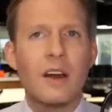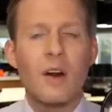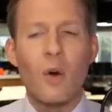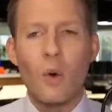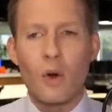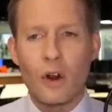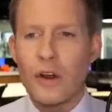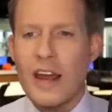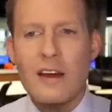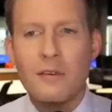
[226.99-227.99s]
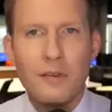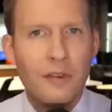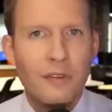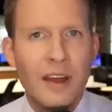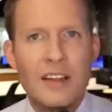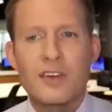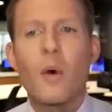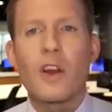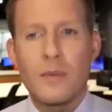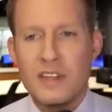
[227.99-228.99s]
or if it's
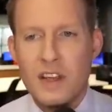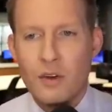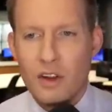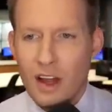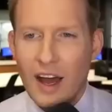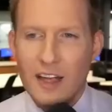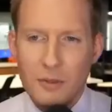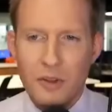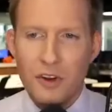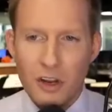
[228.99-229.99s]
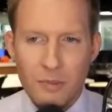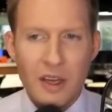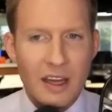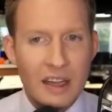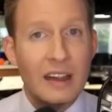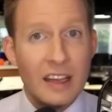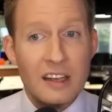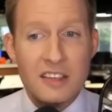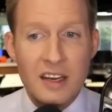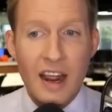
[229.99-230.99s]
going to materialize, but there could be at
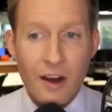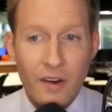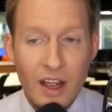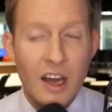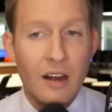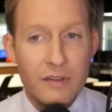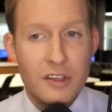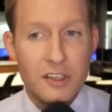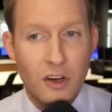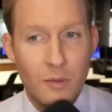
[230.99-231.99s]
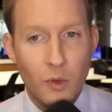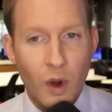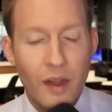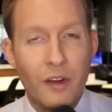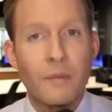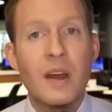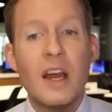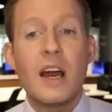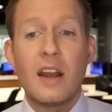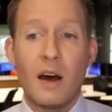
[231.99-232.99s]
least an area of disturbed weather.
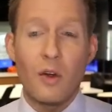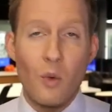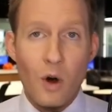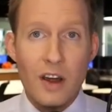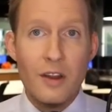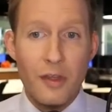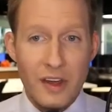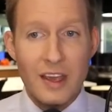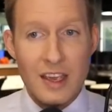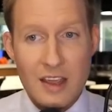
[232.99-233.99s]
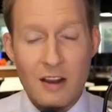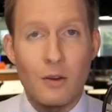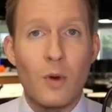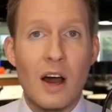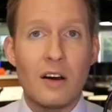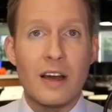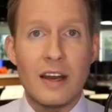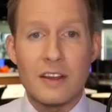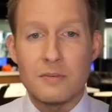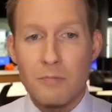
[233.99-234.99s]
Now, the one thing here, while it
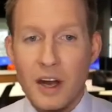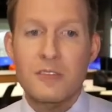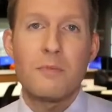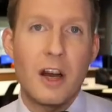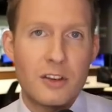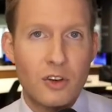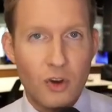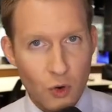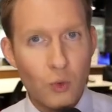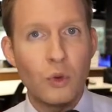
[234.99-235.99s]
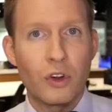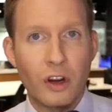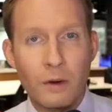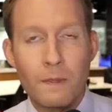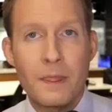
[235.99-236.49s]
is much, much cooler,